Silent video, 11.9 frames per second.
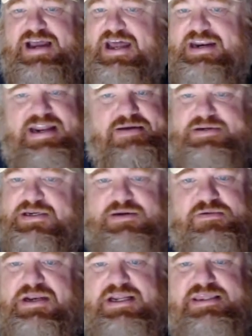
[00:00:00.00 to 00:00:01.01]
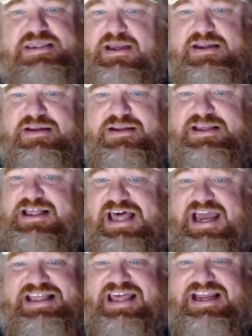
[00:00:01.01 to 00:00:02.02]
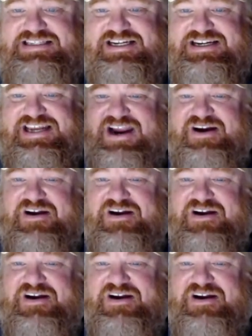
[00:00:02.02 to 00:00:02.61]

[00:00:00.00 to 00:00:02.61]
I didn't have to do anything. They took care